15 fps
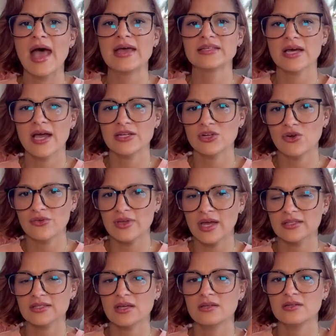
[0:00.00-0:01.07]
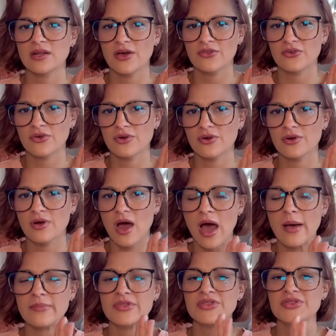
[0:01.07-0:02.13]
And I know that's another
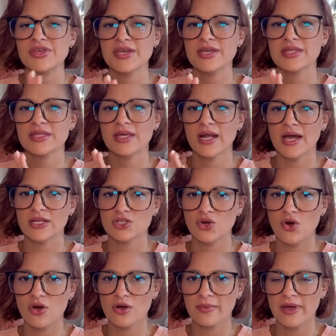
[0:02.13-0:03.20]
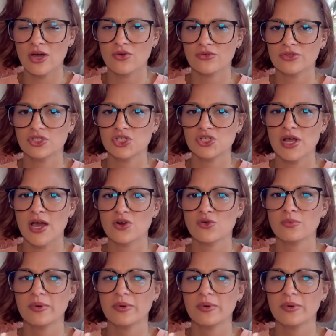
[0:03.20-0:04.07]
common thing that I talk about on this channel,